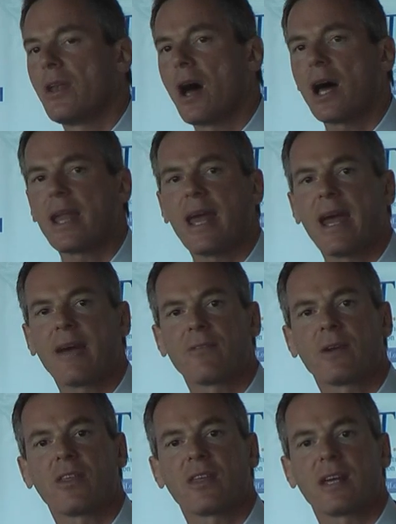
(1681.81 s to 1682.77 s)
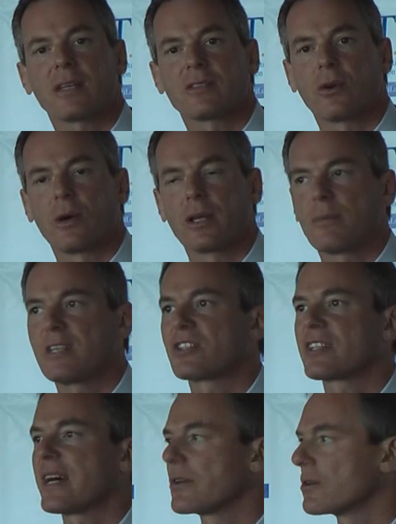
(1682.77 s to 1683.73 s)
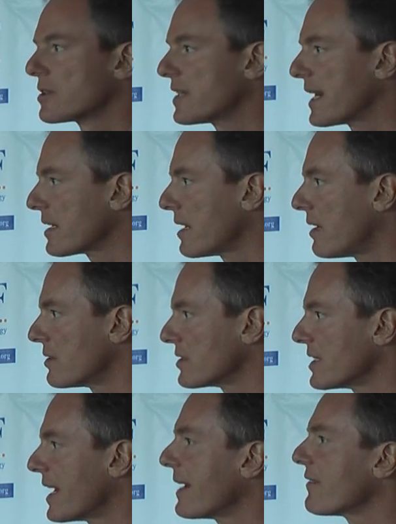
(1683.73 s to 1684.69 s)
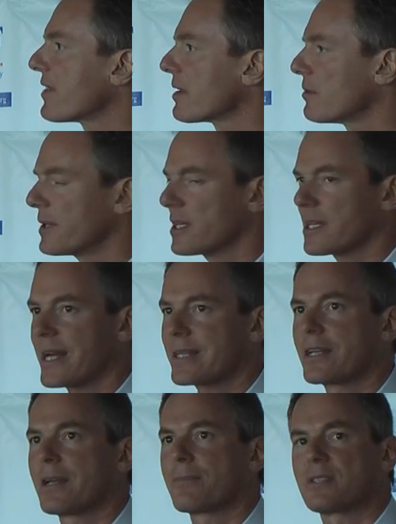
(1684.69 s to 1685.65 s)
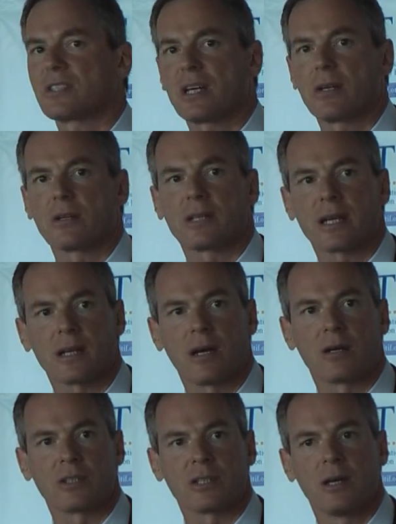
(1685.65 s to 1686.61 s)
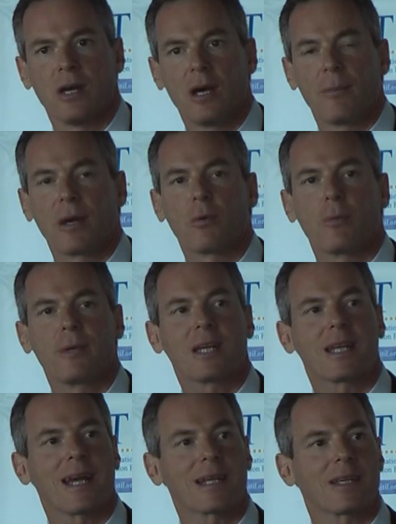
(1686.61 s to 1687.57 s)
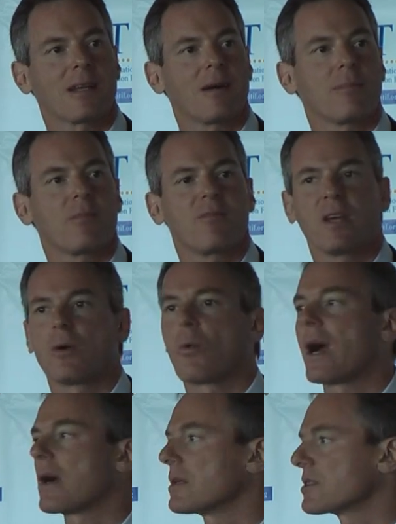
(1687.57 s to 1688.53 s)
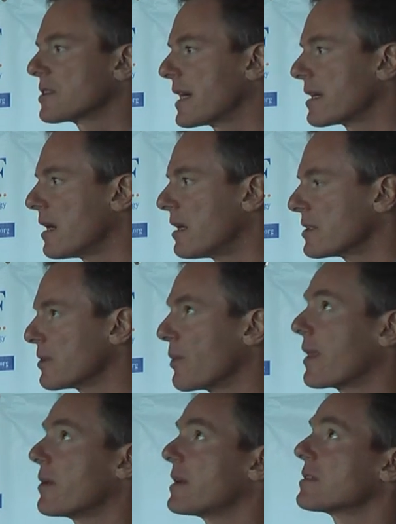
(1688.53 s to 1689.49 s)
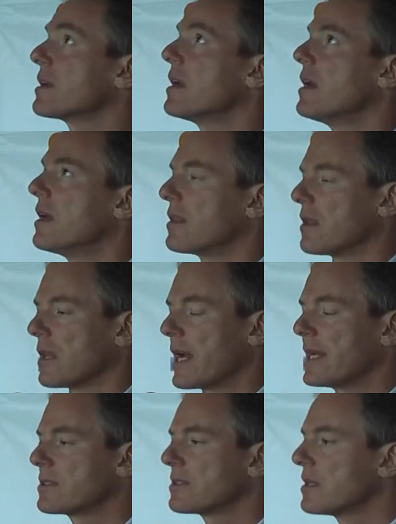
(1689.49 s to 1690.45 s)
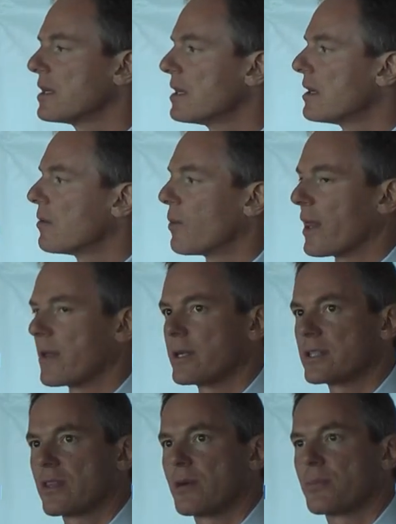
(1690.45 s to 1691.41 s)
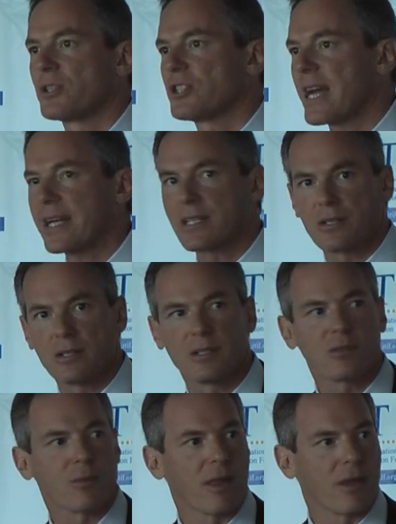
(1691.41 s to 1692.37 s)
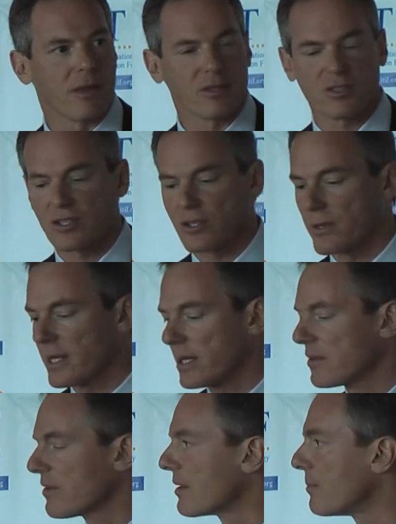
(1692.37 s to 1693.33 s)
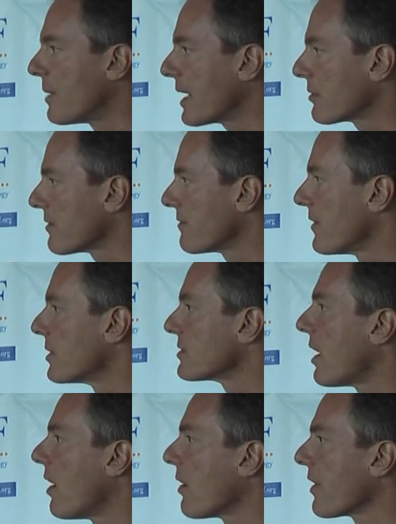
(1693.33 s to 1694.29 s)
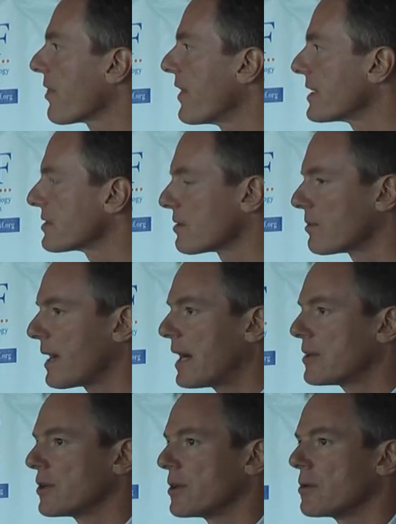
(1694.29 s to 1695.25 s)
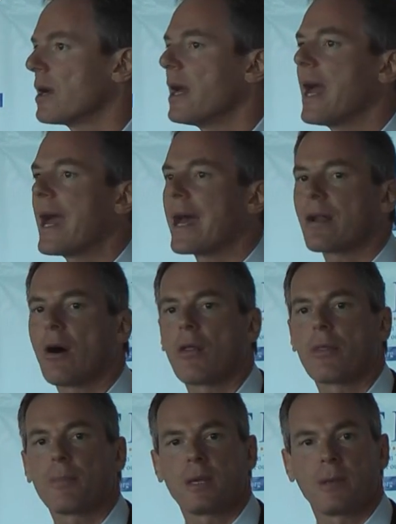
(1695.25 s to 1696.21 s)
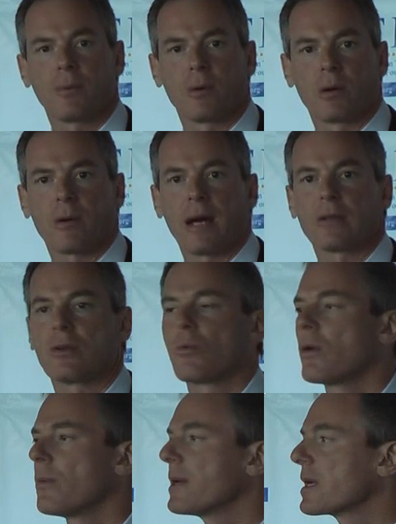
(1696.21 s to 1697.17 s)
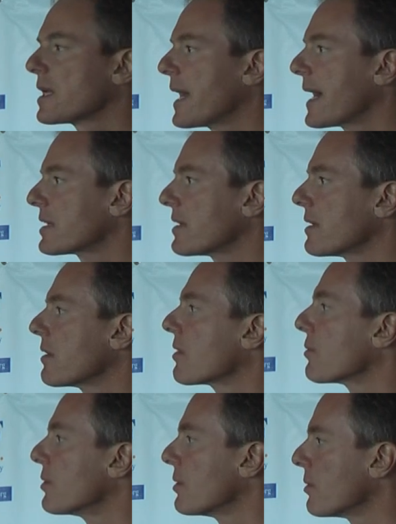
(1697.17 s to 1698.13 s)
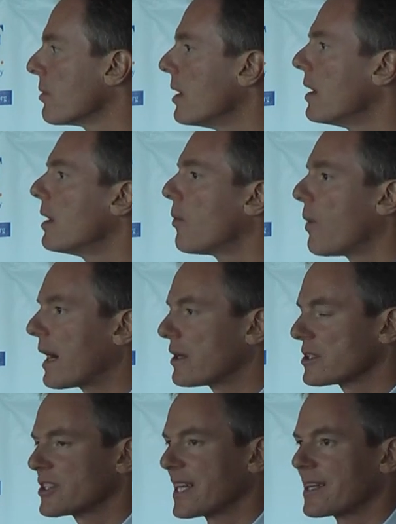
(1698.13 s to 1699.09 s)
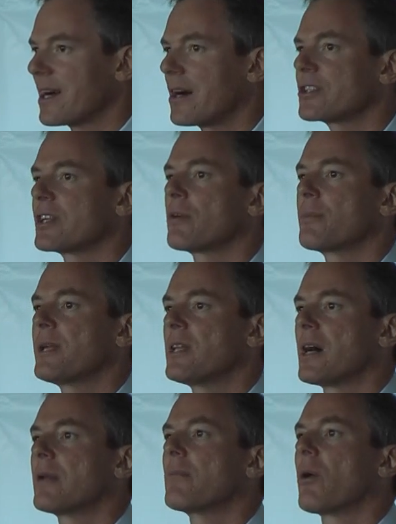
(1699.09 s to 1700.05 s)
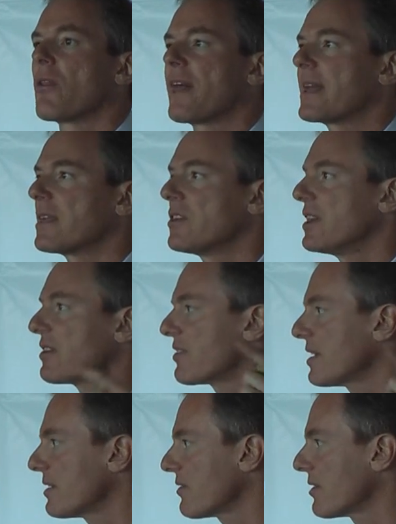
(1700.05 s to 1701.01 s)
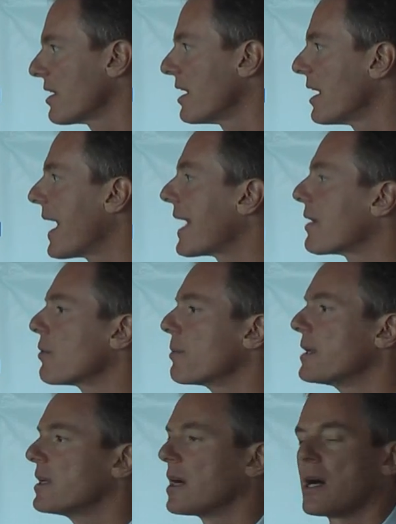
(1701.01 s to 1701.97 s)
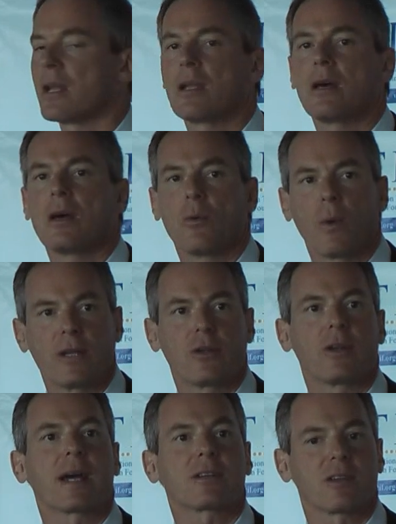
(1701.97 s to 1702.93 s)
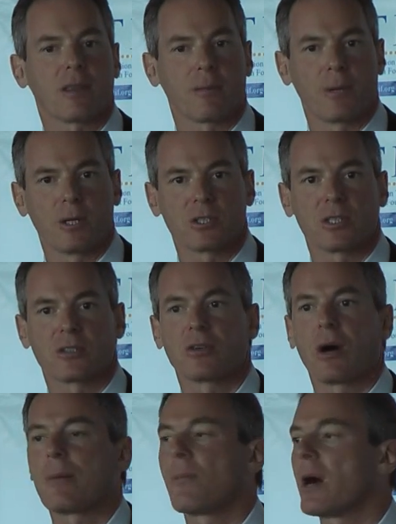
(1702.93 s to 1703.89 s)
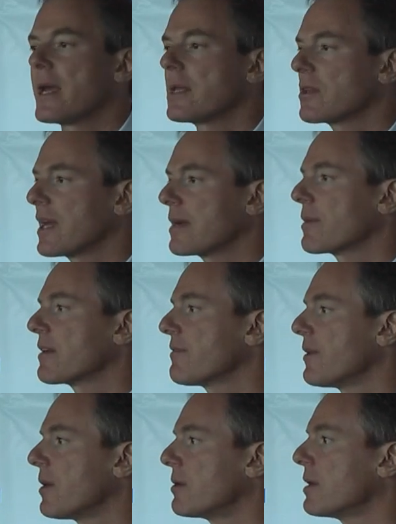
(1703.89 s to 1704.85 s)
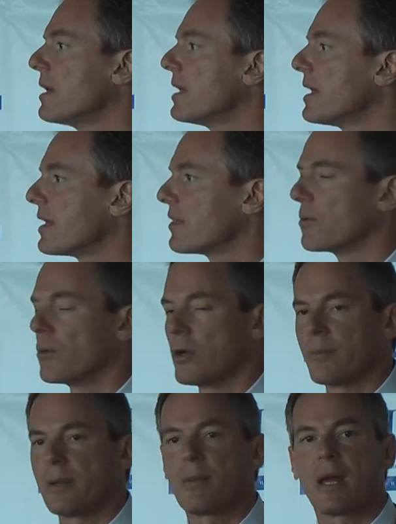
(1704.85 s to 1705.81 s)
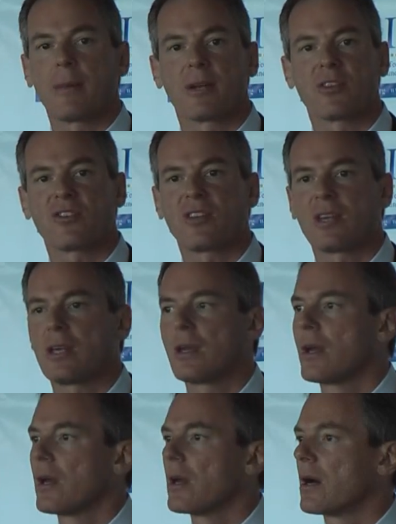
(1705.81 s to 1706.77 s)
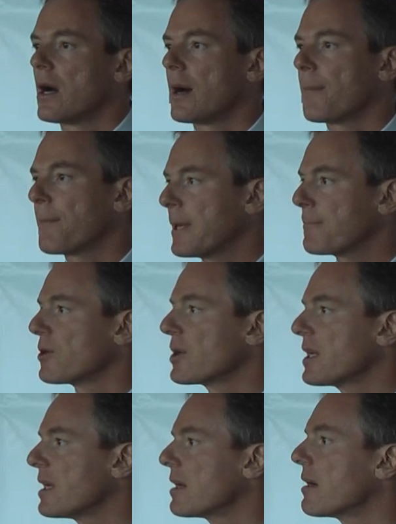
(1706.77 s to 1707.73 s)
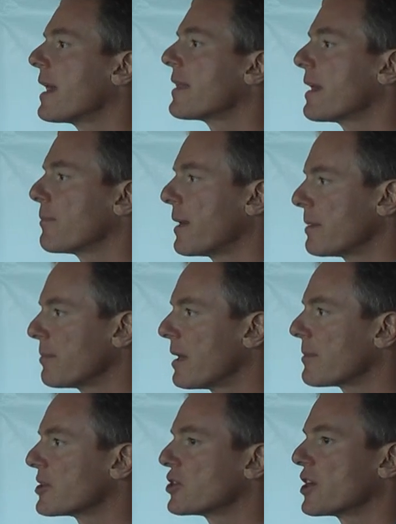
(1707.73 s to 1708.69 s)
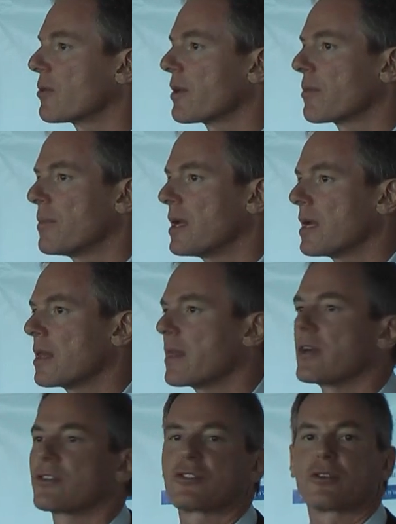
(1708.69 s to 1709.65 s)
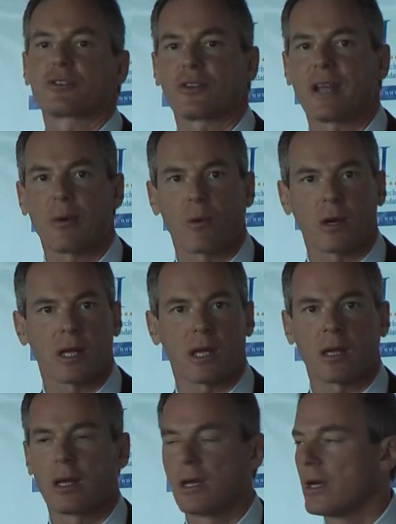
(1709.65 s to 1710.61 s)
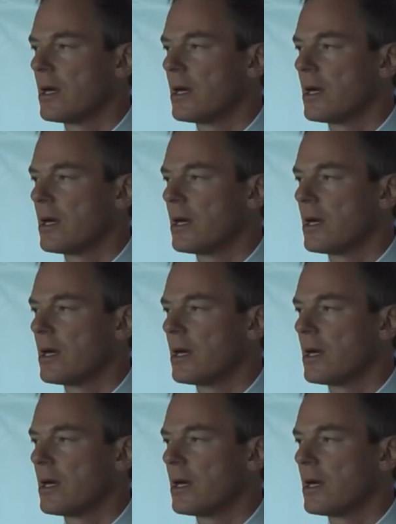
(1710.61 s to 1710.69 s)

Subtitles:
not everything is going to be cellular technology. Not everything will be connected up with cellular technology, but it will be connected up via wireless technology, whether it's the lights, whether it's the projectors, whether the screens, the microphones, all the things around you and all the people around you will be connected through wireless technology. And it will be done both at a distance and it will be done when you're next to the person. So I might take my phone in the room and be able to see people here, and they might be able to share with me their social networking